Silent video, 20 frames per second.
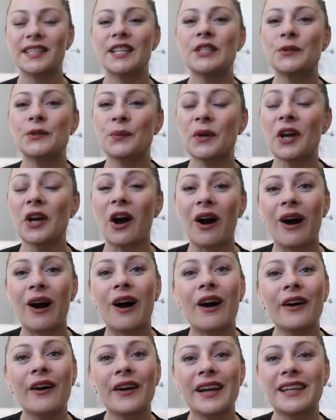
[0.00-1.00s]
Since we
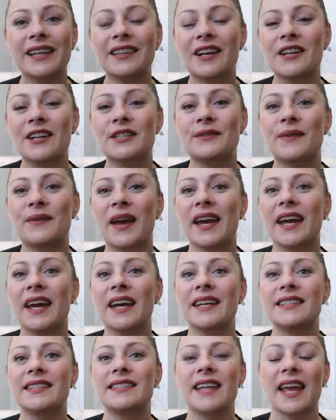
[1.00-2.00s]
are in Las
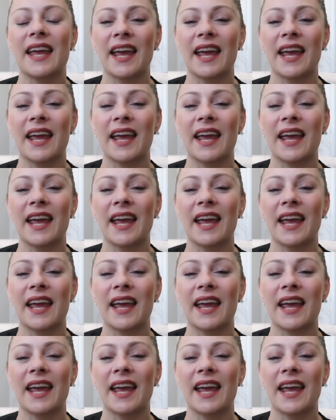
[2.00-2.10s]
Vegas